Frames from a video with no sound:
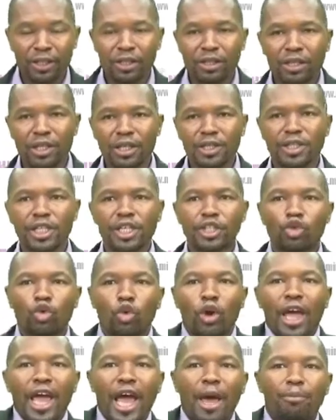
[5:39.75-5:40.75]
This is to
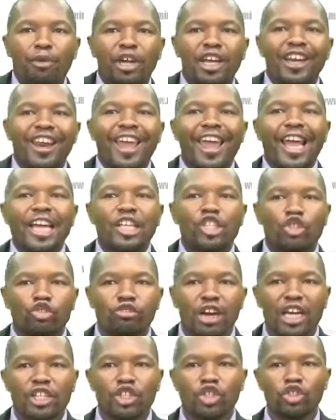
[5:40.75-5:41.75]
help in the
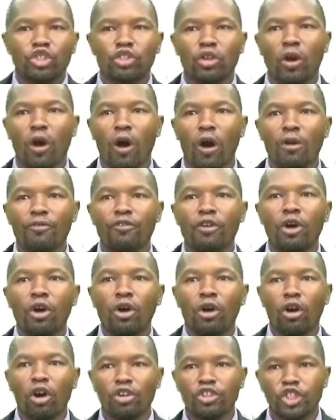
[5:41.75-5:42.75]
extraction
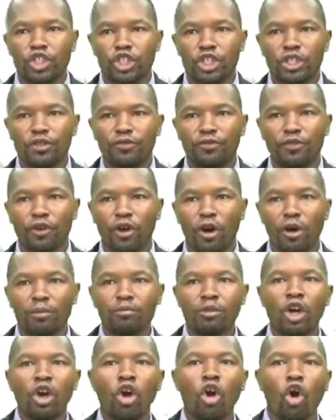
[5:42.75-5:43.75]
of oxygen
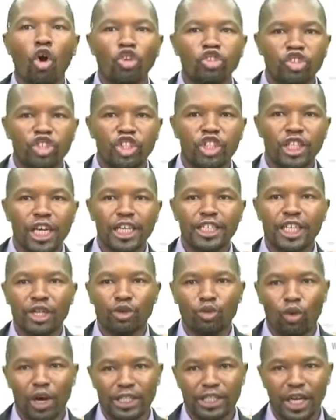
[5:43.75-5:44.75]
from
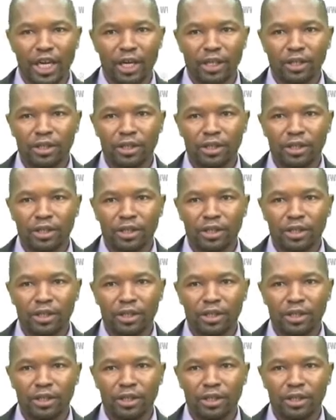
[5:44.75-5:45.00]
oxygenated water.